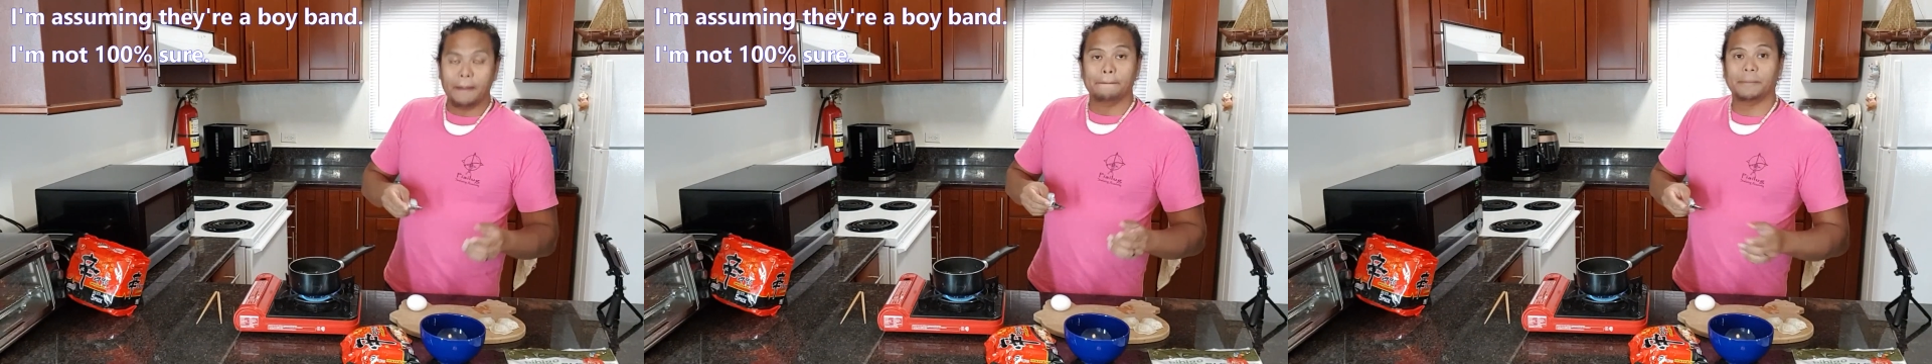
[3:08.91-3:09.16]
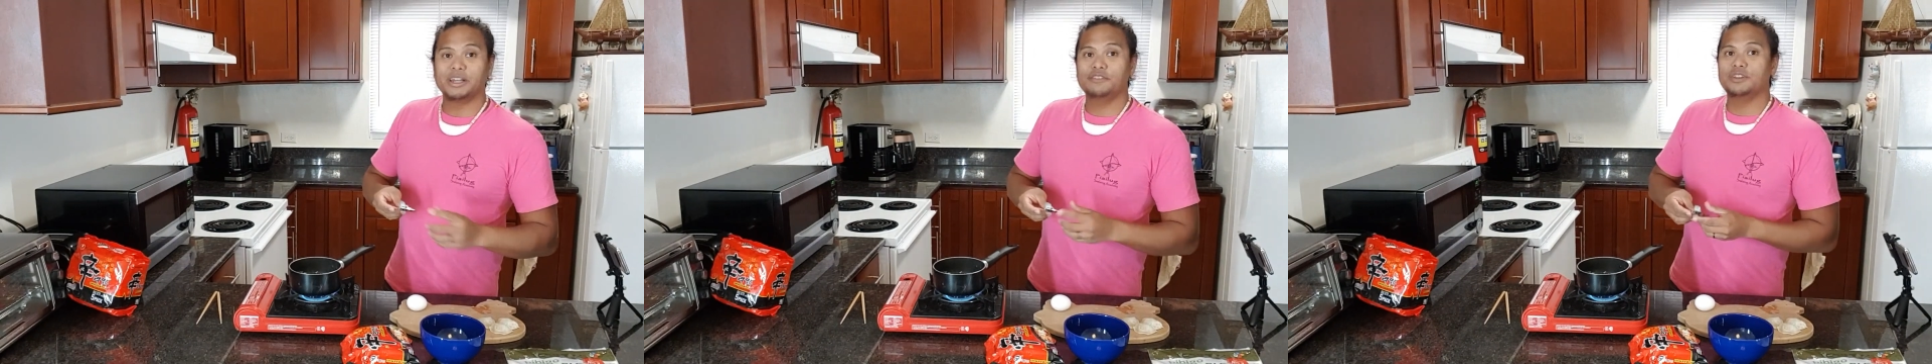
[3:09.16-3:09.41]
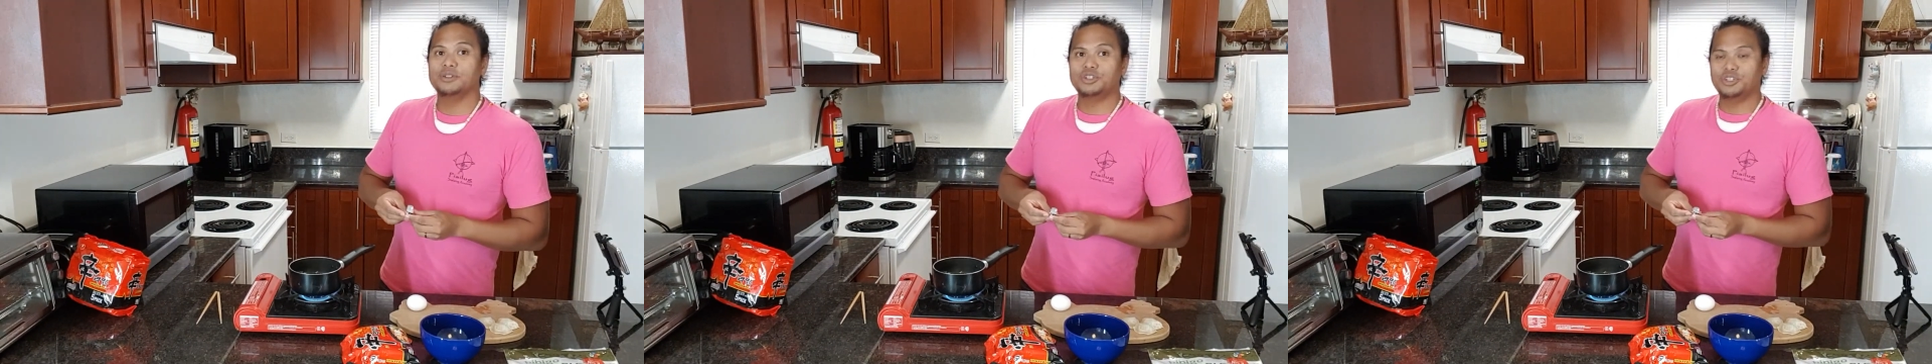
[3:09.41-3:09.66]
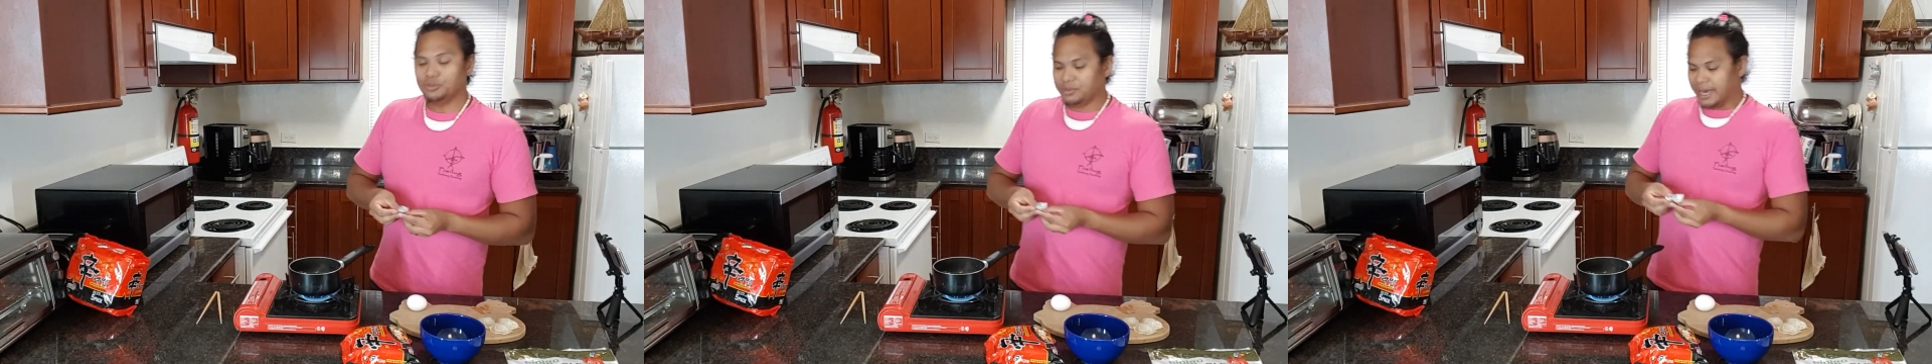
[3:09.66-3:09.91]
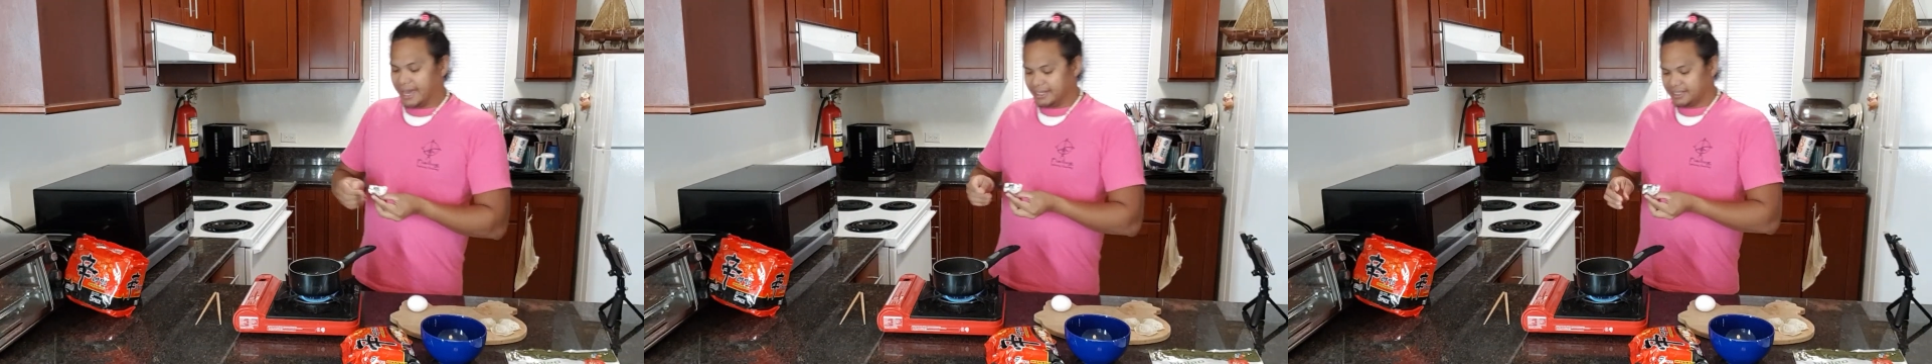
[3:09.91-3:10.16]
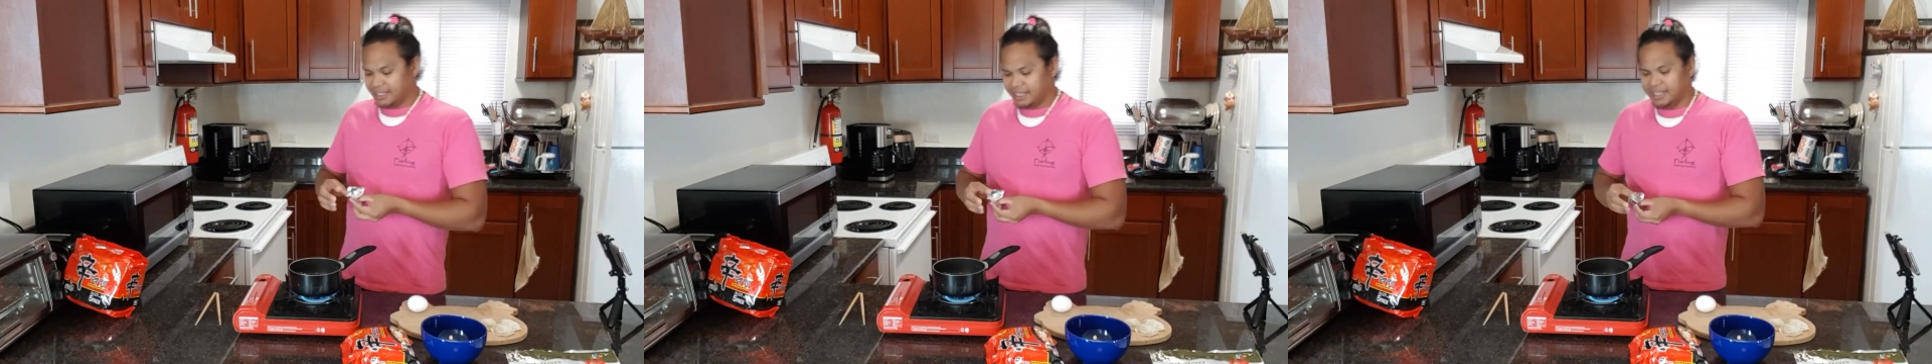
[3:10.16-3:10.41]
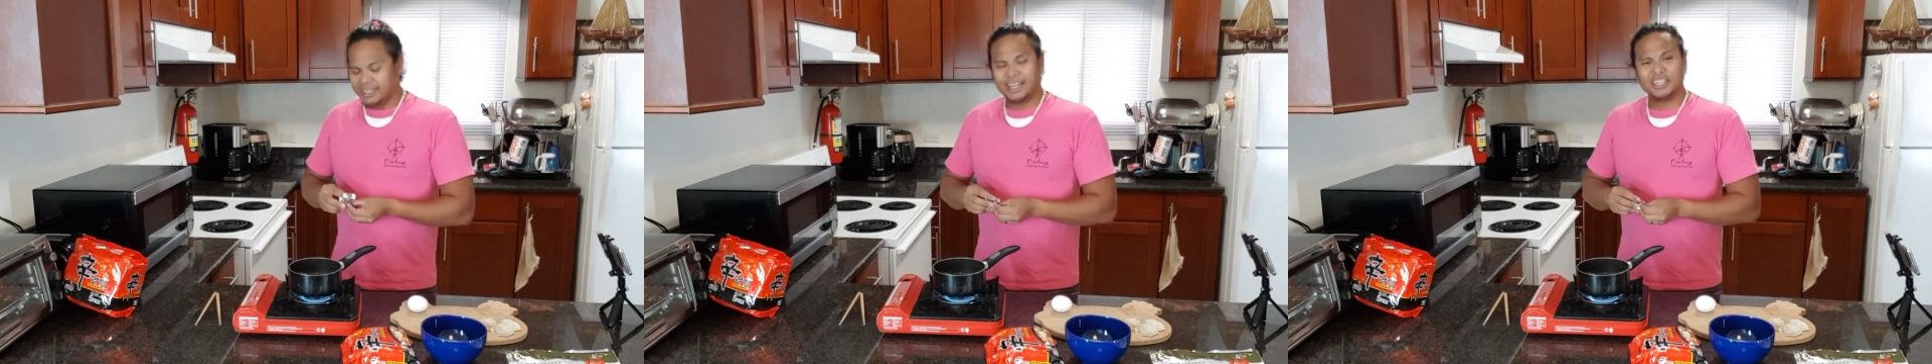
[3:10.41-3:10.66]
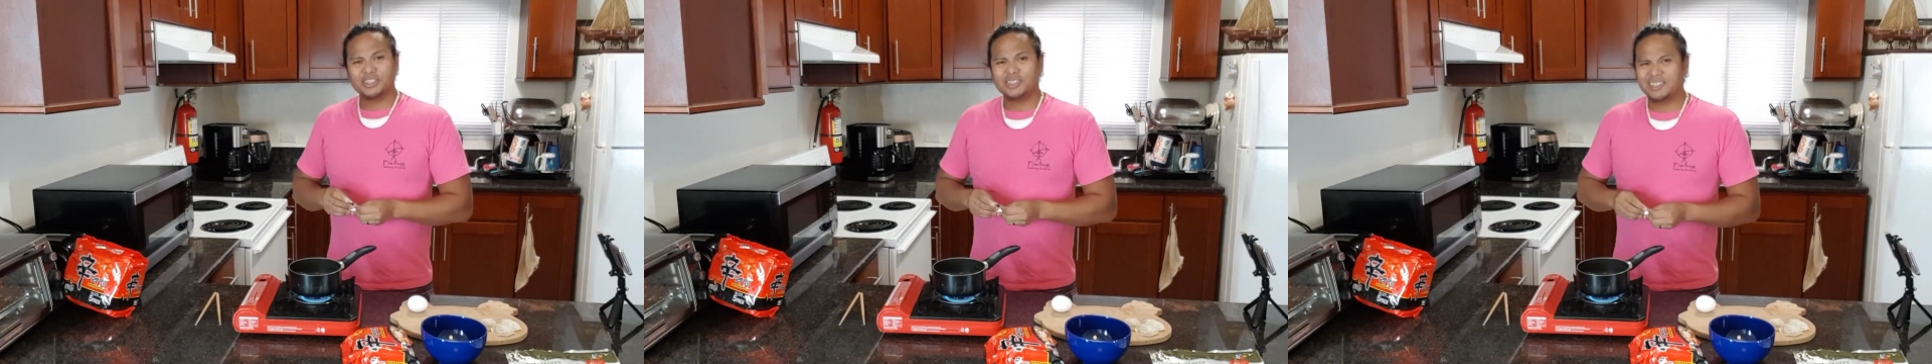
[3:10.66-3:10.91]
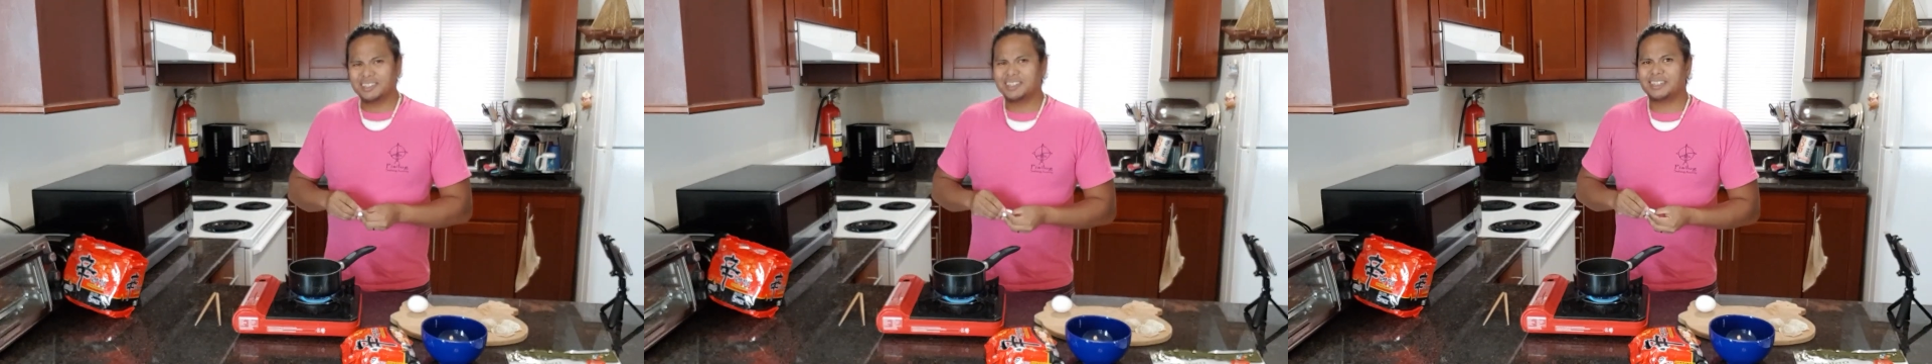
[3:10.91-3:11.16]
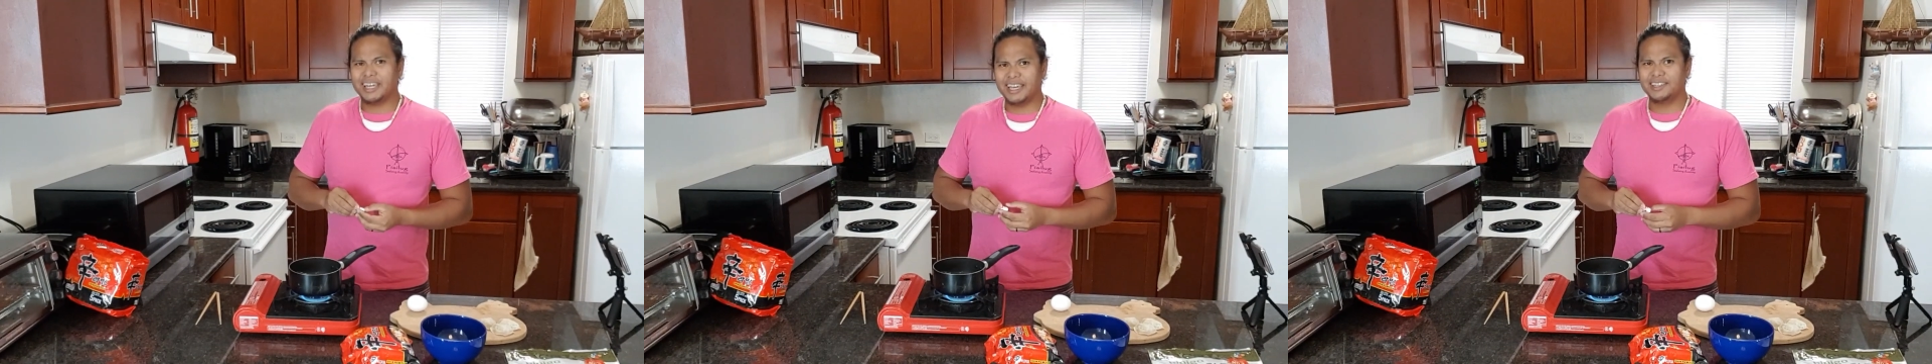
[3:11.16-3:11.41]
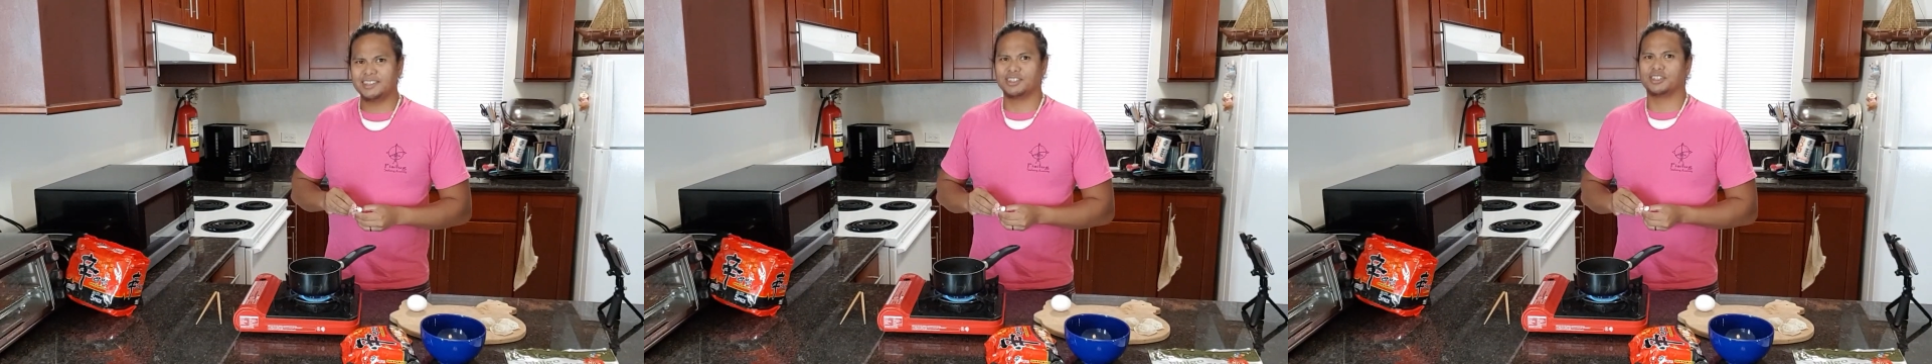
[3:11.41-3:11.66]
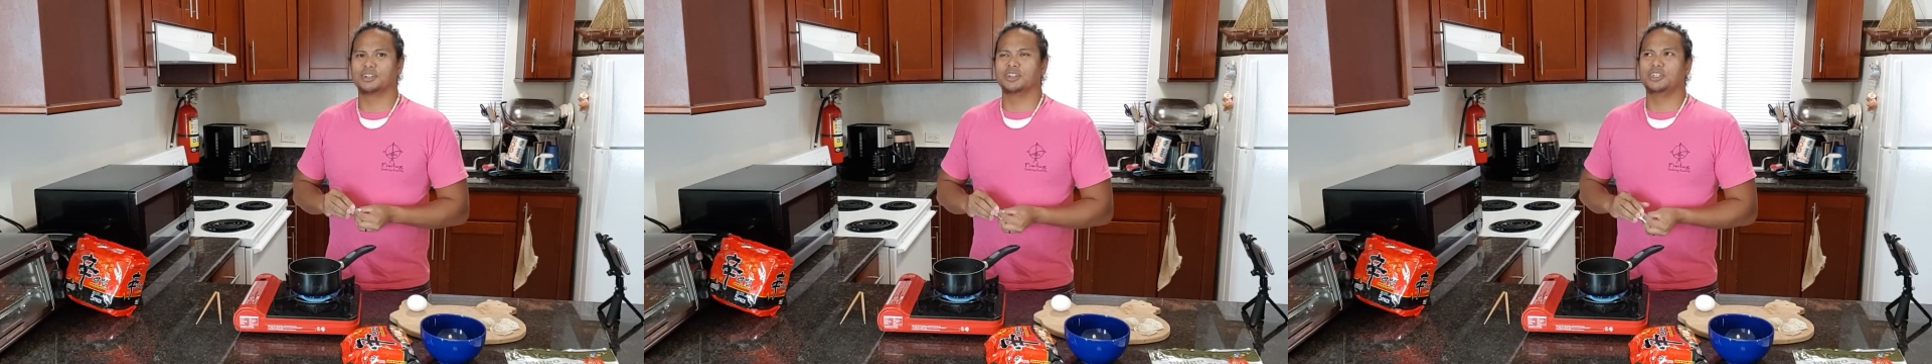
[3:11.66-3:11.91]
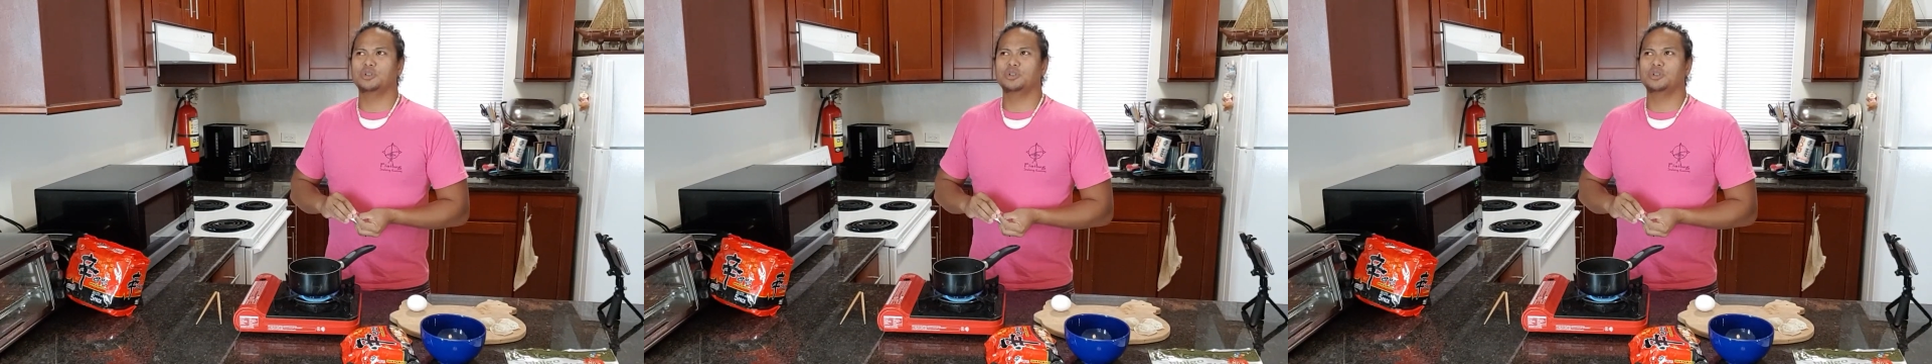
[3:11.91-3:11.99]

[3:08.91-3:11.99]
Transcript: But if you do that, it actually doesn't taste as good.